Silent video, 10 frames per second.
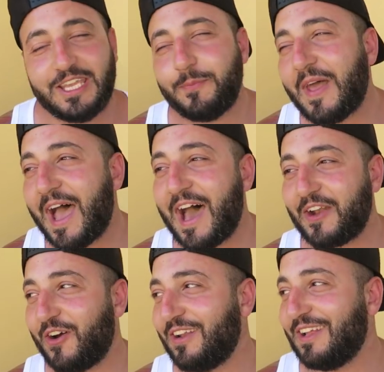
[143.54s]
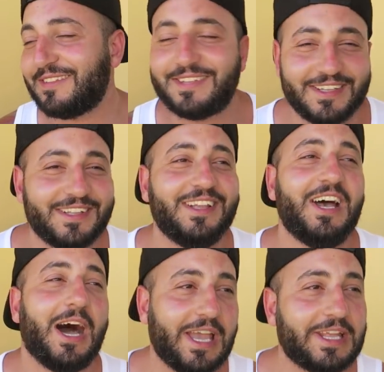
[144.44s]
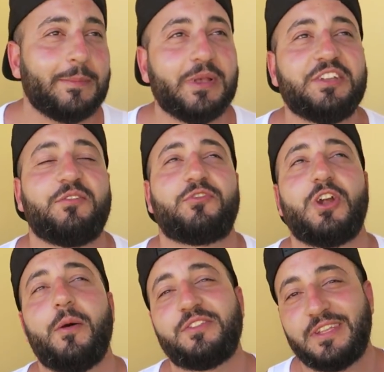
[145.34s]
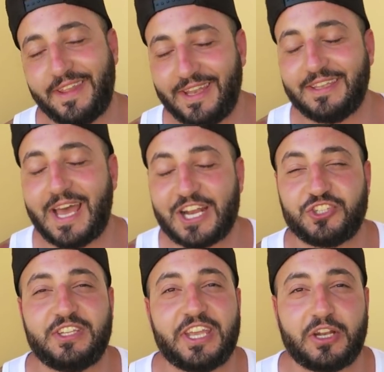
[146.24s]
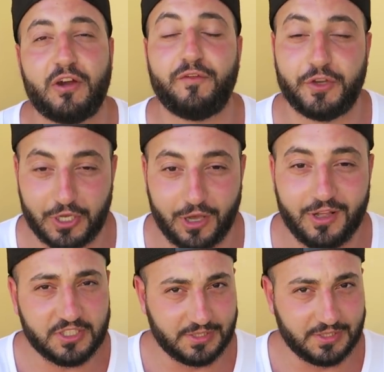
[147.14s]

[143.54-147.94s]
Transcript: keep the hat on until I hit a million subscribers and then actually take it off for y'all?